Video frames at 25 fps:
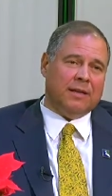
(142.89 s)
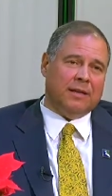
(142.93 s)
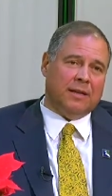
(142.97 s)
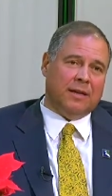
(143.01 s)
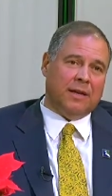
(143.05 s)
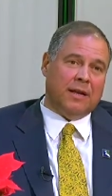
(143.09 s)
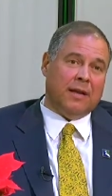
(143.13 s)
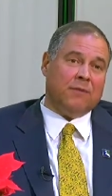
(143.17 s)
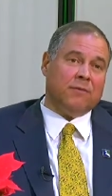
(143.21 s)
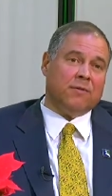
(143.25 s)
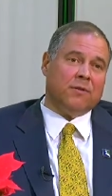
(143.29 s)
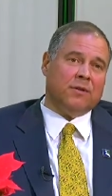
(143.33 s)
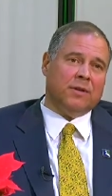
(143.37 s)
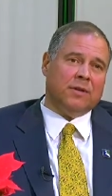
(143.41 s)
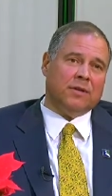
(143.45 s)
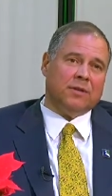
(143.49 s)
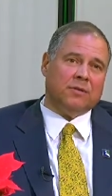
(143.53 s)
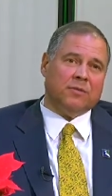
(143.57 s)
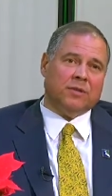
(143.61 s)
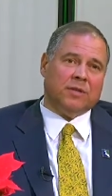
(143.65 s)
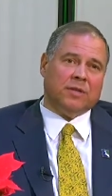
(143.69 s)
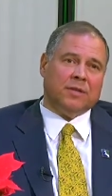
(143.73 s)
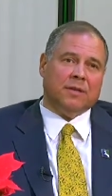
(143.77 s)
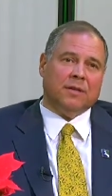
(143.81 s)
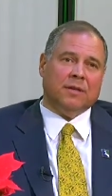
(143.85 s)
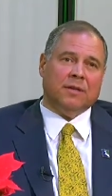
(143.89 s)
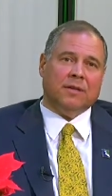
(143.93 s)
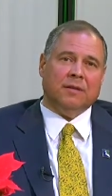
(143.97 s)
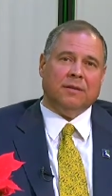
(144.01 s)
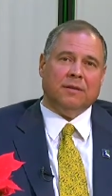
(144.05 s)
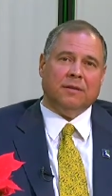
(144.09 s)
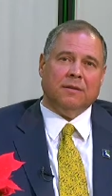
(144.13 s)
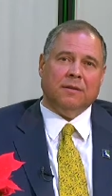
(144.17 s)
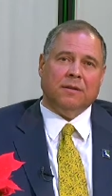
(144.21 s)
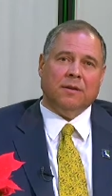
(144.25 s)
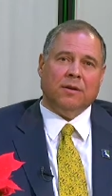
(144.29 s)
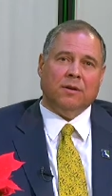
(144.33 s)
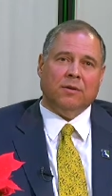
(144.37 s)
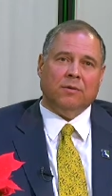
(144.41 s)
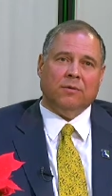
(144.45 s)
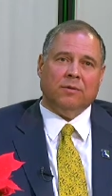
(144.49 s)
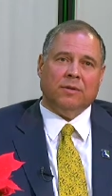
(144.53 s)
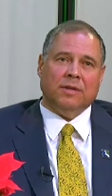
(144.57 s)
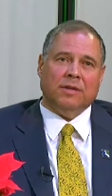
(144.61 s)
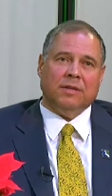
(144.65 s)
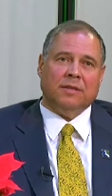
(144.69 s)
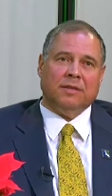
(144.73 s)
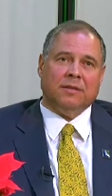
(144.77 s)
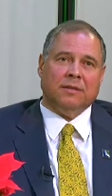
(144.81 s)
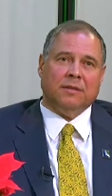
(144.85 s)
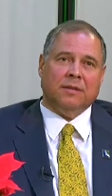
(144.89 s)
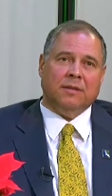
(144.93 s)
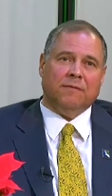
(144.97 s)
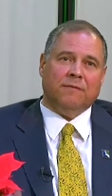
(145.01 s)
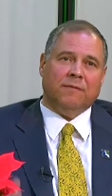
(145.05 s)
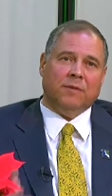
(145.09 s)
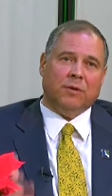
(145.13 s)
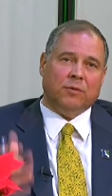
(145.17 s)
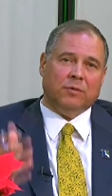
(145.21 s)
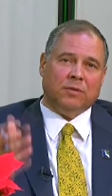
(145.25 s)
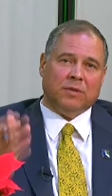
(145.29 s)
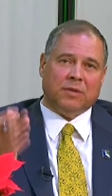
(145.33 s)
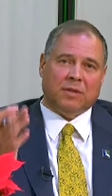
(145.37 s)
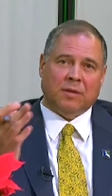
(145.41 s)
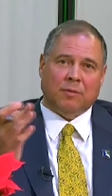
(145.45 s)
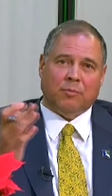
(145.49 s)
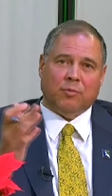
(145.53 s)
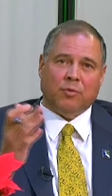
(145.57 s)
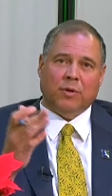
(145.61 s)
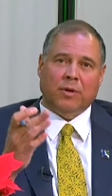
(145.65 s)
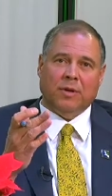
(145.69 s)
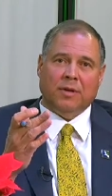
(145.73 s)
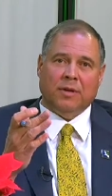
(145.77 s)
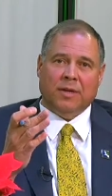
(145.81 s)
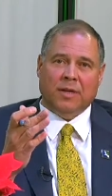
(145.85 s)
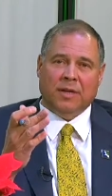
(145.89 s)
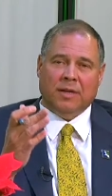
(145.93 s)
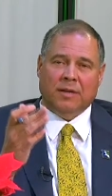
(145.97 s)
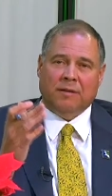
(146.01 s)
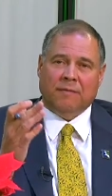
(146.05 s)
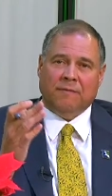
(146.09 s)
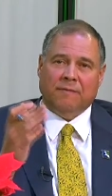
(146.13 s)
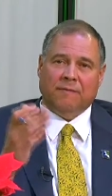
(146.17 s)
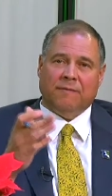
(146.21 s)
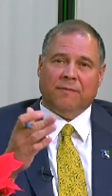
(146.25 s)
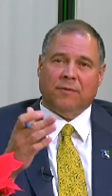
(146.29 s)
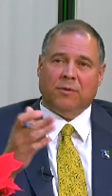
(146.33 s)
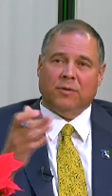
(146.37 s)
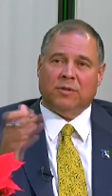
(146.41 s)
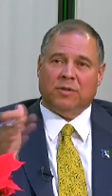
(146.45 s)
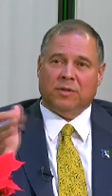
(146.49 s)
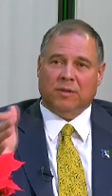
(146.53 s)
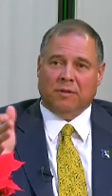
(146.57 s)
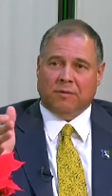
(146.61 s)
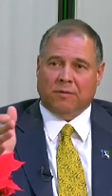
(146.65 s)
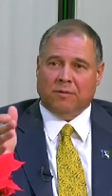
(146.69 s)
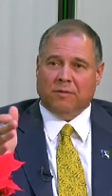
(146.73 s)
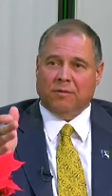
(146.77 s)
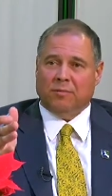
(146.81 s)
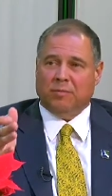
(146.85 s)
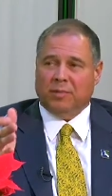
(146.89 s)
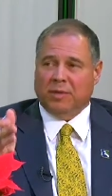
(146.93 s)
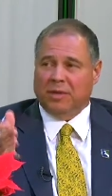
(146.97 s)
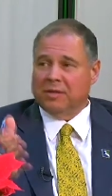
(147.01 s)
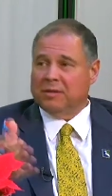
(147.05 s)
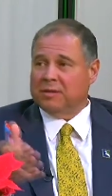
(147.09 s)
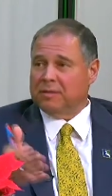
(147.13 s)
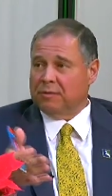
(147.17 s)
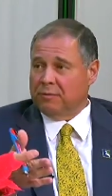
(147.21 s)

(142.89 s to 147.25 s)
And another interesting note is the vote separating first and third place,